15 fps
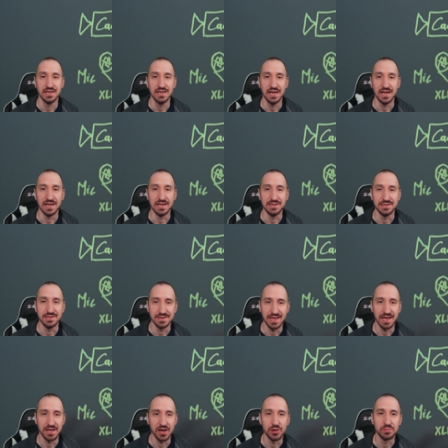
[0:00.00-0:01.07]
and
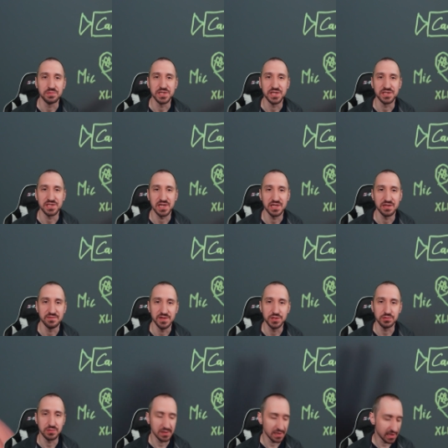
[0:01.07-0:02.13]
that helps us kind of
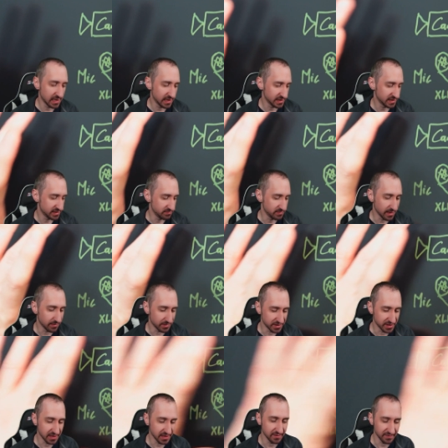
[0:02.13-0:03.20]
visualize and be able
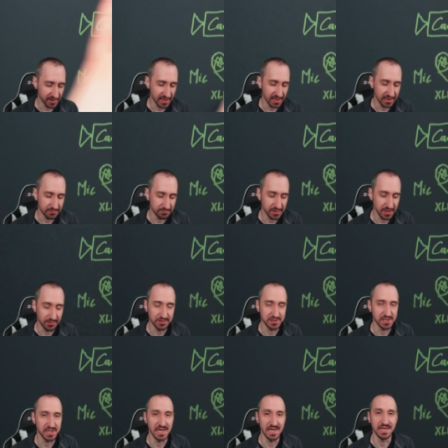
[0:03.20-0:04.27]
to convey and be able
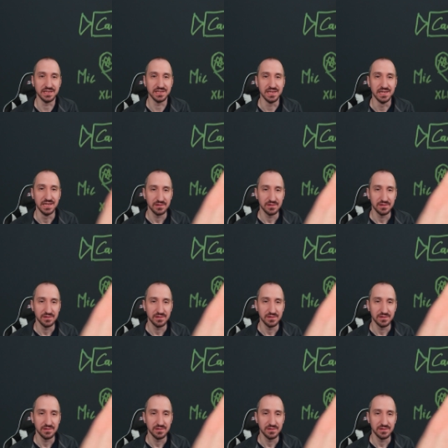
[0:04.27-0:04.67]
to hand,